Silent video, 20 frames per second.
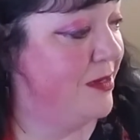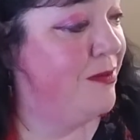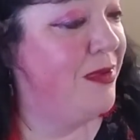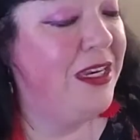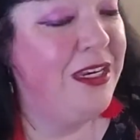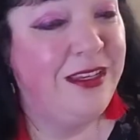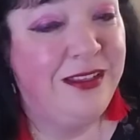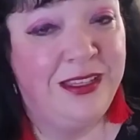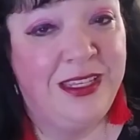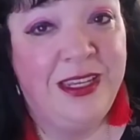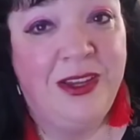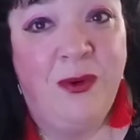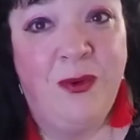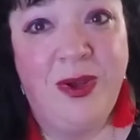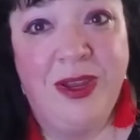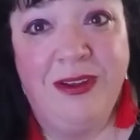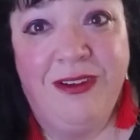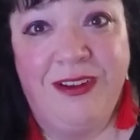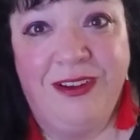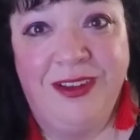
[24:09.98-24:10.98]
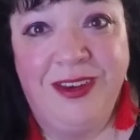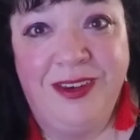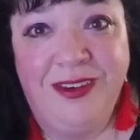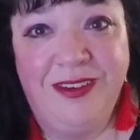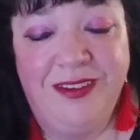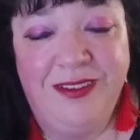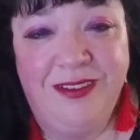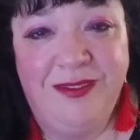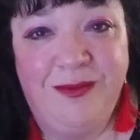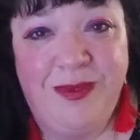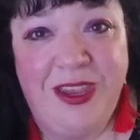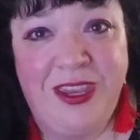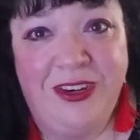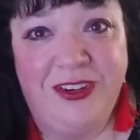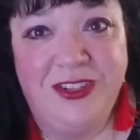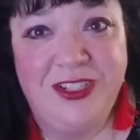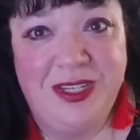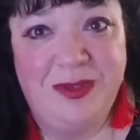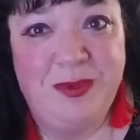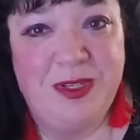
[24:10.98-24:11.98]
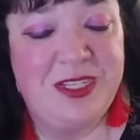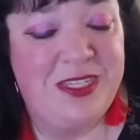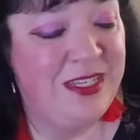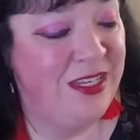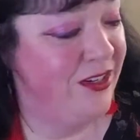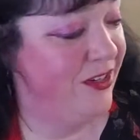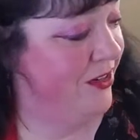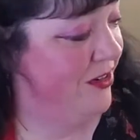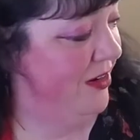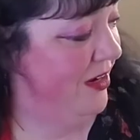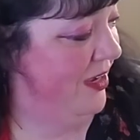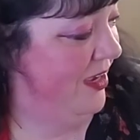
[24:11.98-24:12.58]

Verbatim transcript: immediately going on my entertainment center,